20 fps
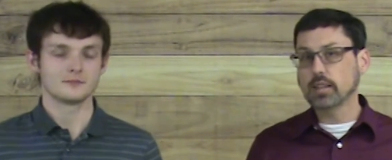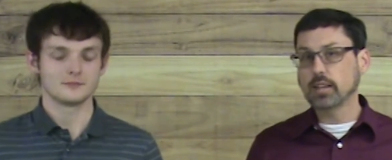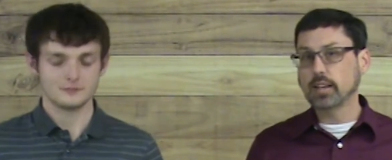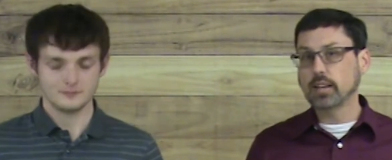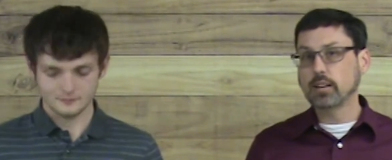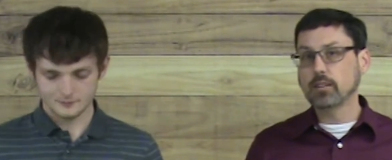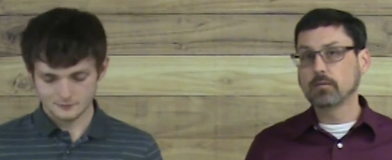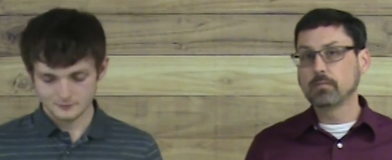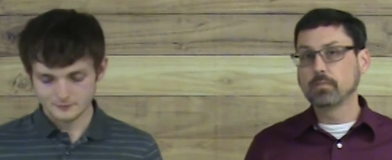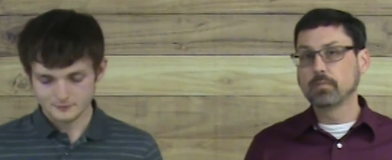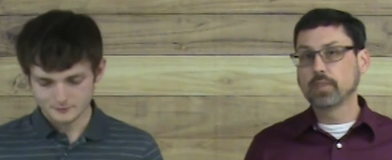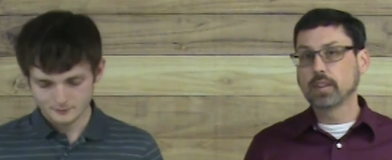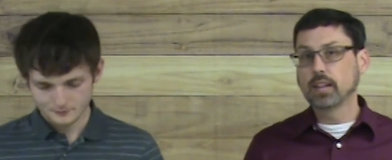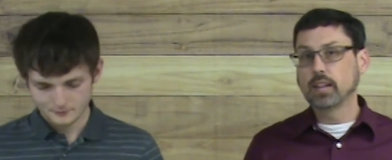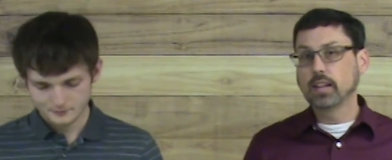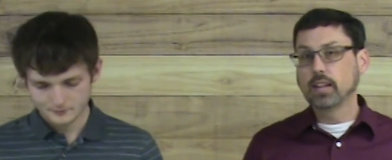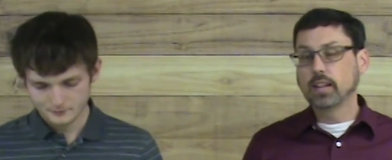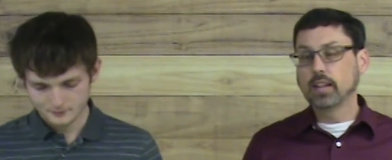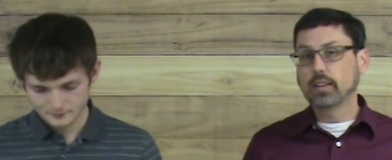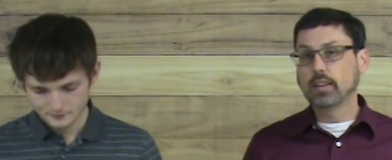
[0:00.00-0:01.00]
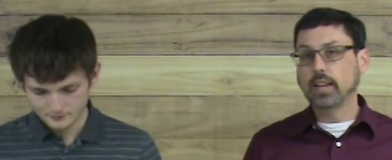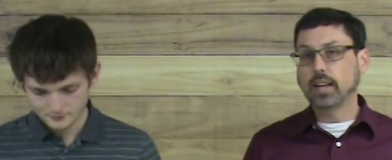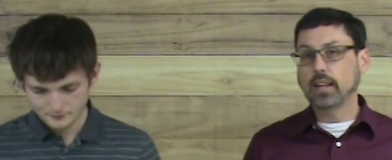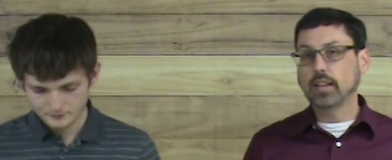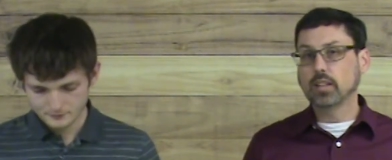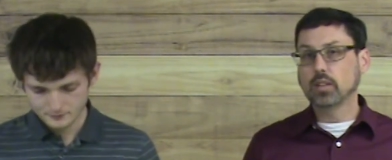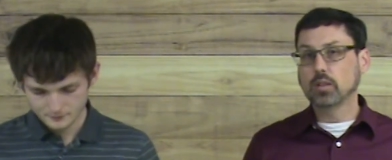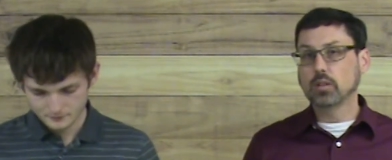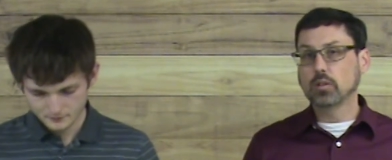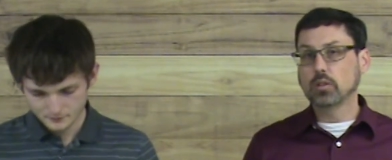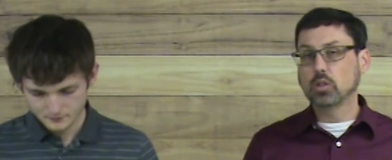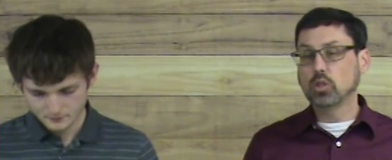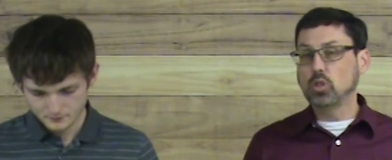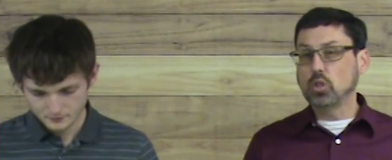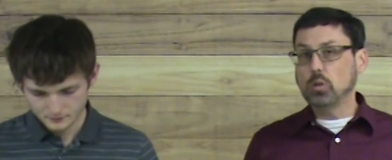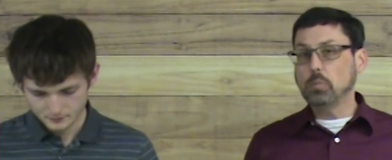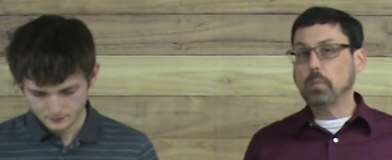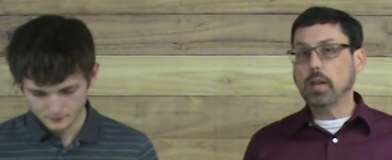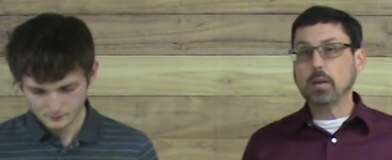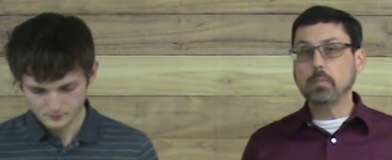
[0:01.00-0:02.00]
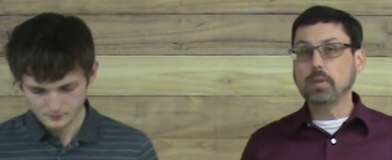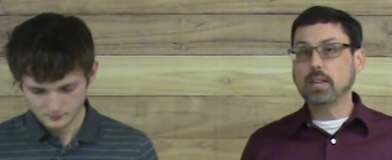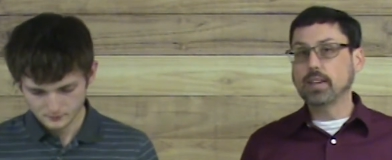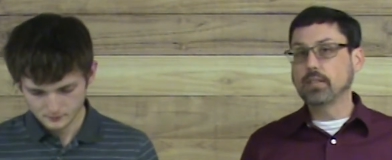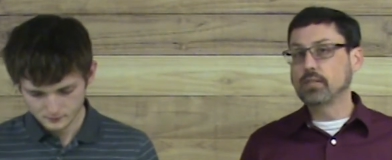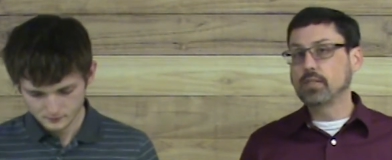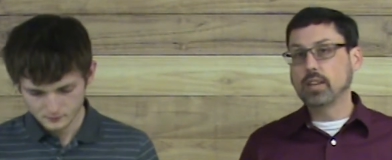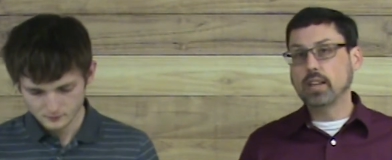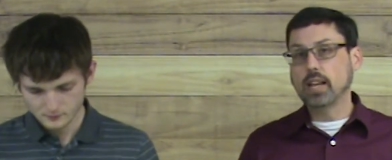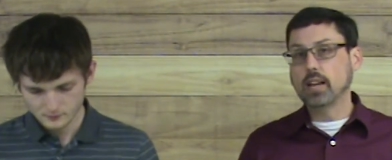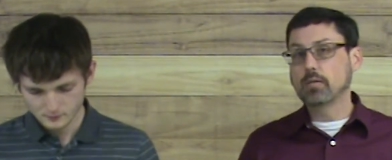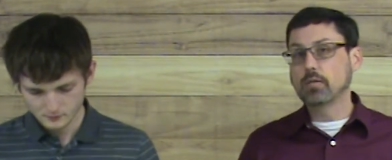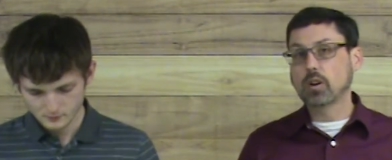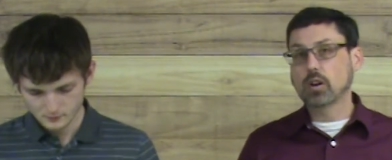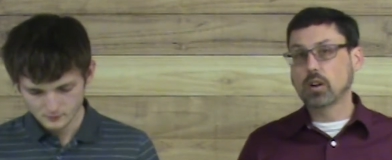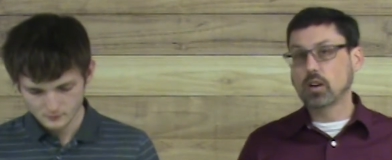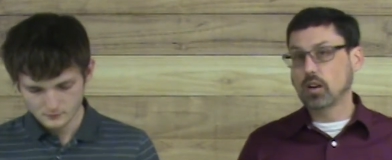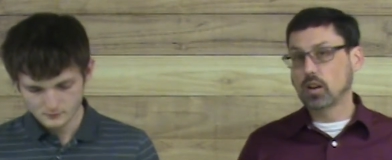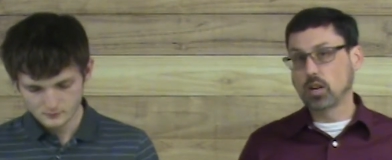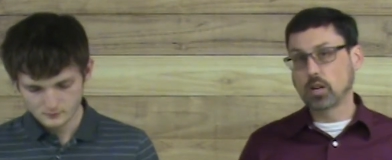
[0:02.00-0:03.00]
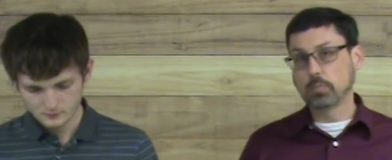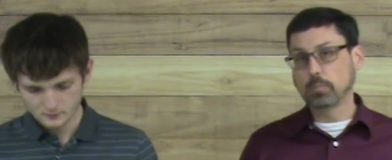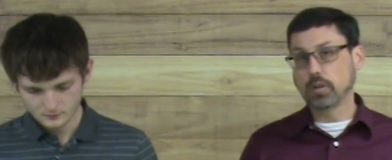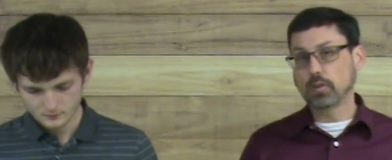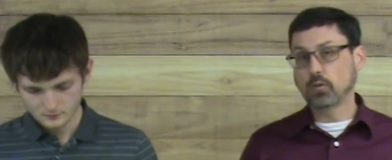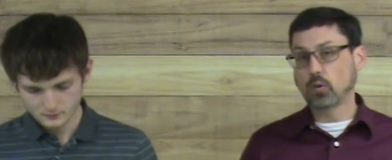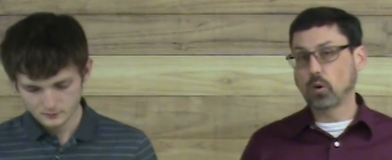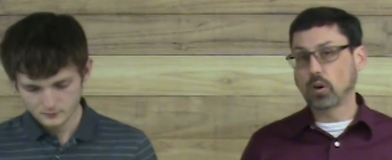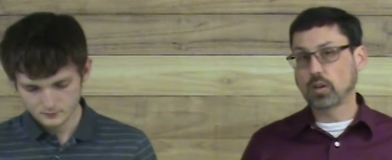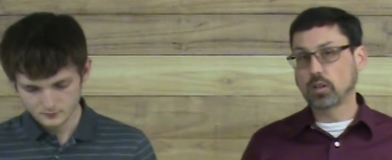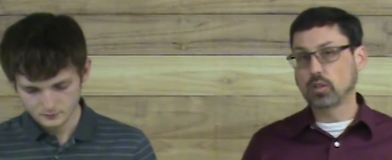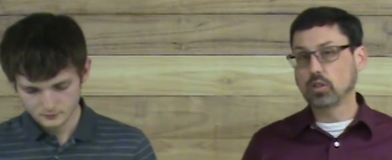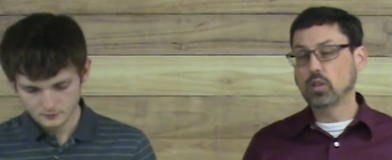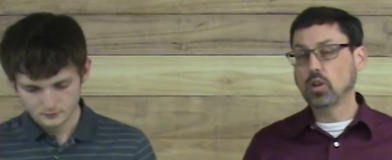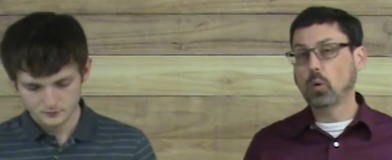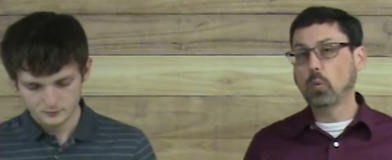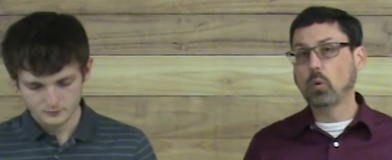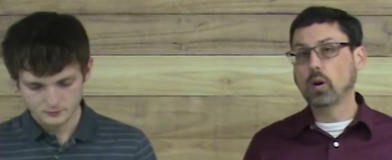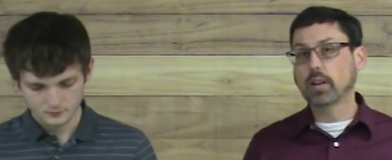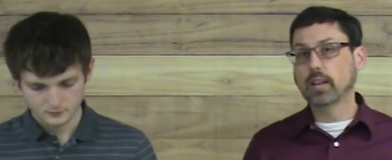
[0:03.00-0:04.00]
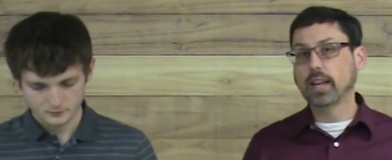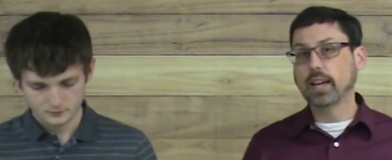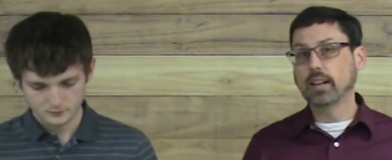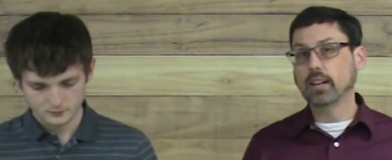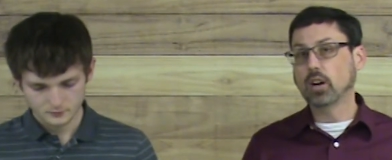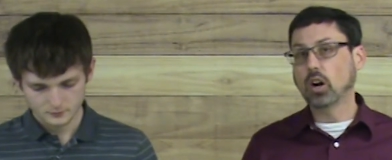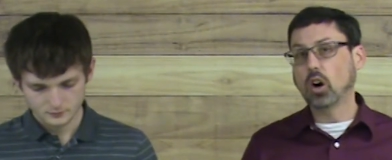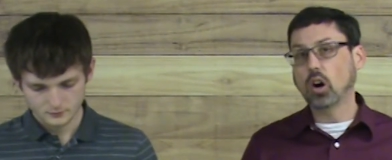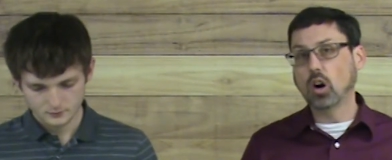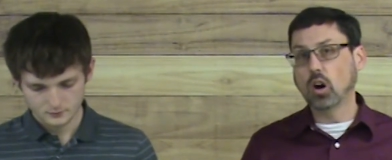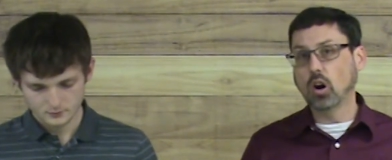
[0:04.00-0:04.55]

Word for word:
Speaker 1: in there mm-hmm. that you maybe have never heard before. Do you know what an